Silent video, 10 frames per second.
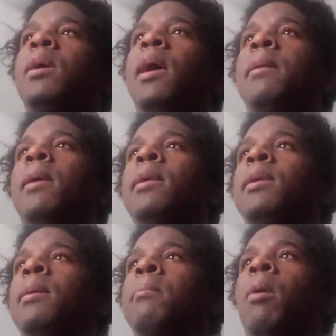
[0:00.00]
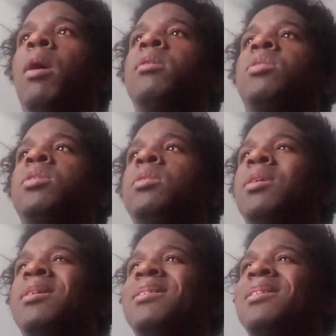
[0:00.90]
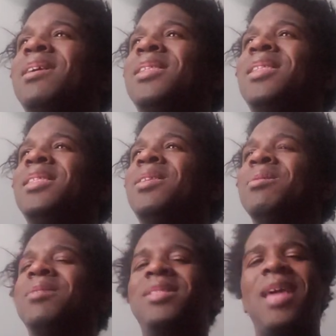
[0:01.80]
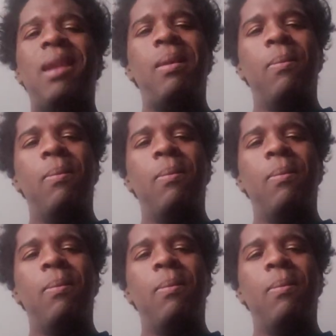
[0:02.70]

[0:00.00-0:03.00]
and march, and dude, there's got to be